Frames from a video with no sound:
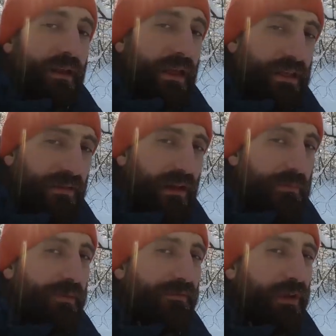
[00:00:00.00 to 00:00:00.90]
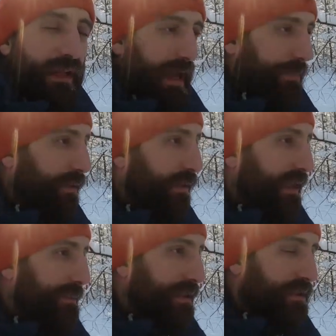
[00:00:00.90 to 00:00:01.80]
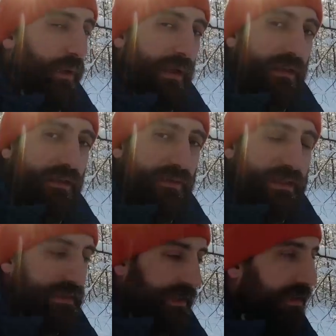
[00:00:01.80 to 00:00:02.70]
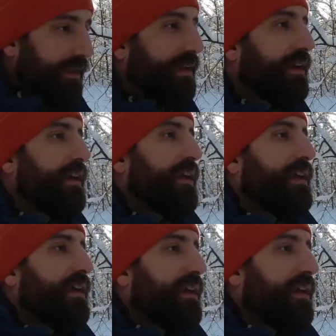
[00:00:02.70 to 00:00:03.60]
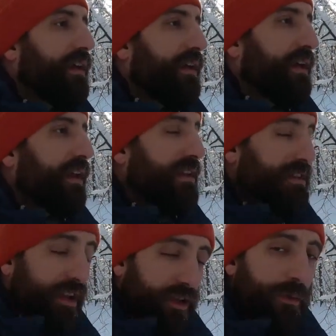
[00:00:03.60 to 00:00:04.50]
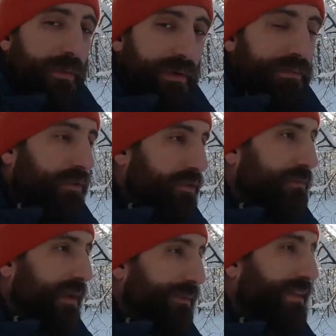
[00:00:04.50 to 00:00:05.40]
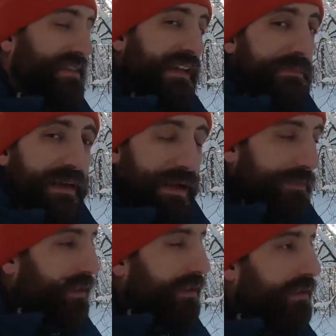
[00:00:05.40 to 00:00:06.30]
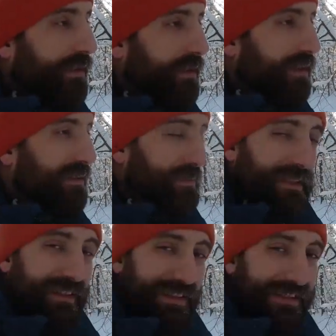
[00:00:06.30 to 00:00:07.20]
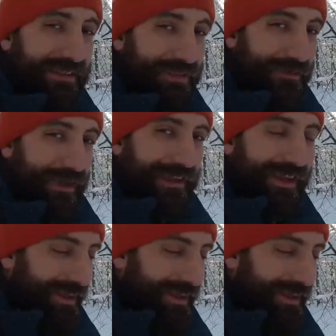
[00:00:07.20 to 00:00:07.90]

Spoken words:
In general, I've been really happy with the image quality of this thing. It's not comparable to maybe a cinema camera, but it isn't, right?